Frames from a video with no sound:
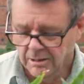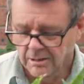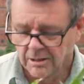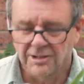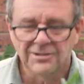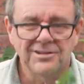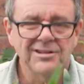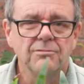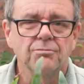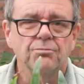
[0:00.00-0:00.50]

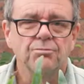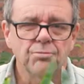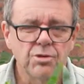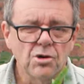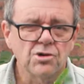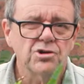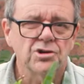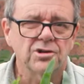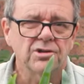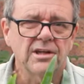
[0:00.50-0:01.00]
I didn't
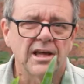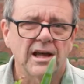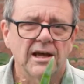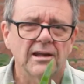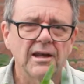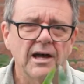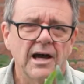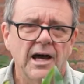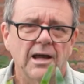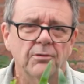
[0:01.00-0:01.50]
push it down
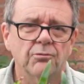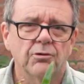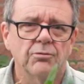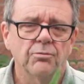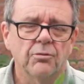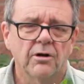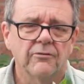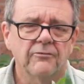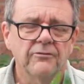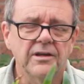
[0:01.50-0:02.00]
hard with
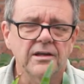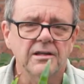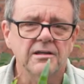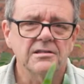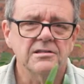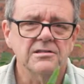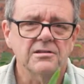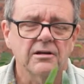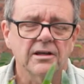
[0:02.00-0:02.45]
my fingers.